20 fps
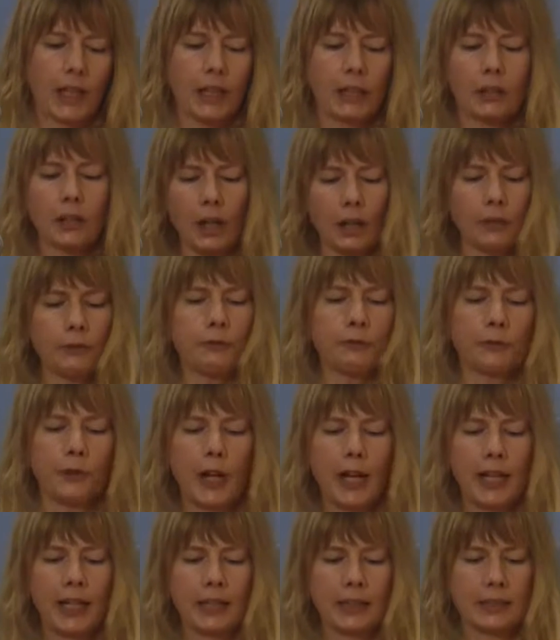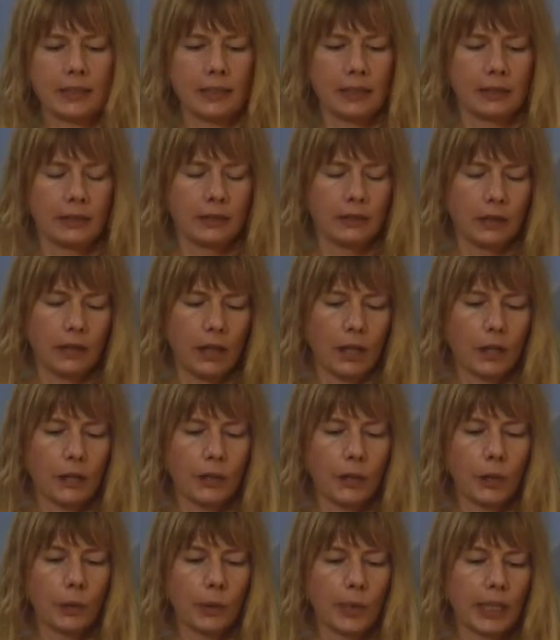Not a friend,
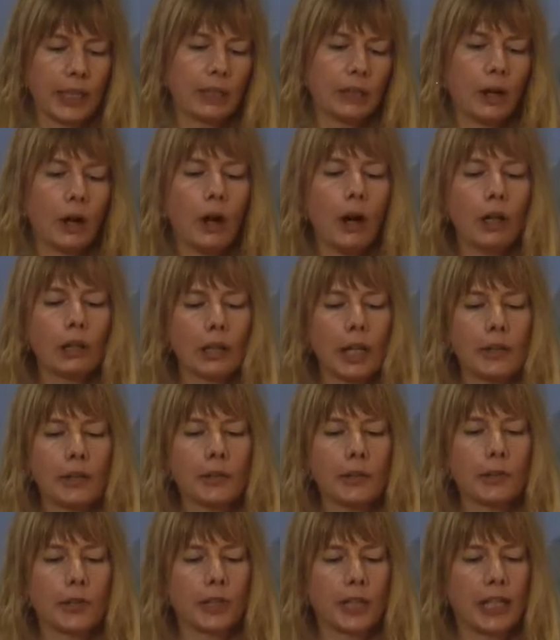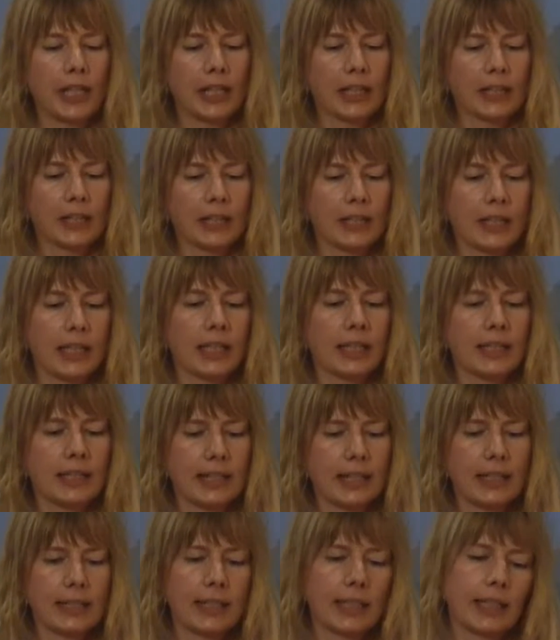though in all other things it
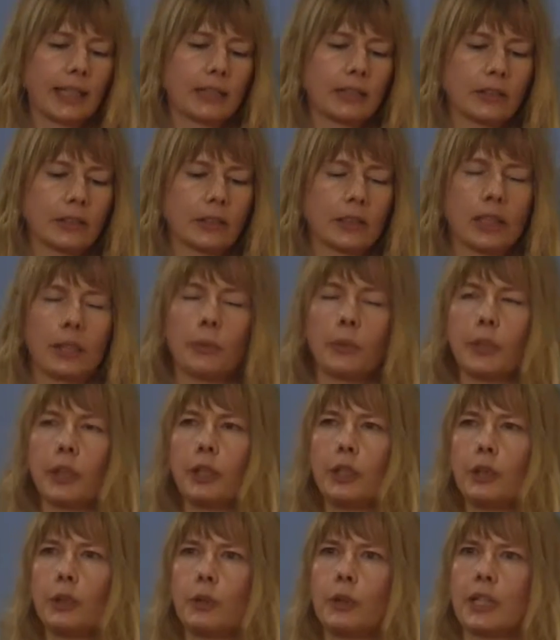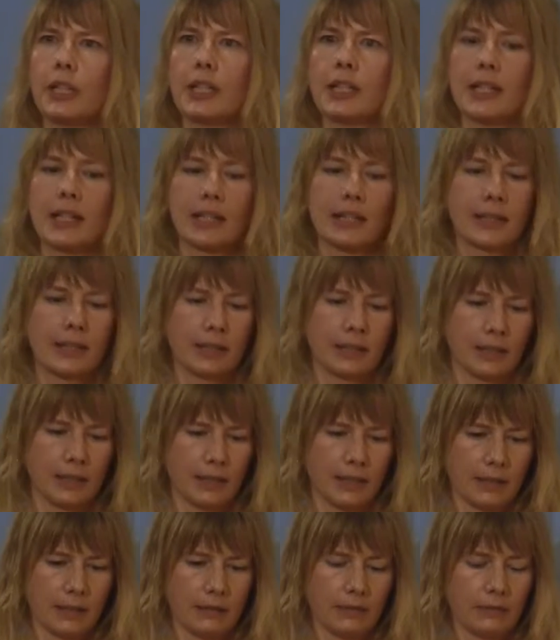did kindle a renewed
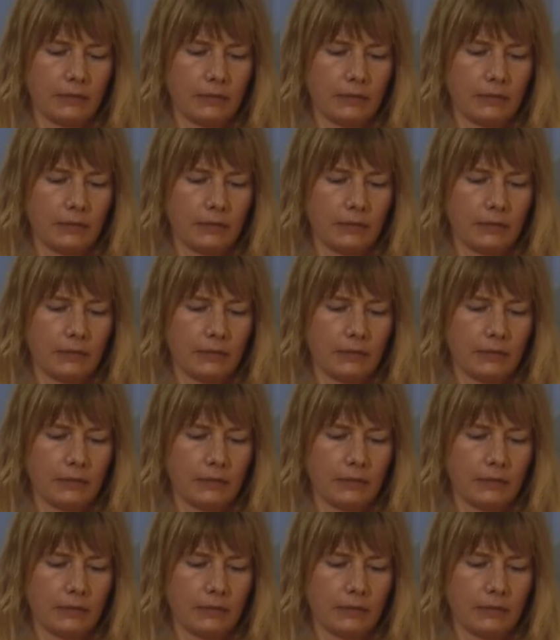existence.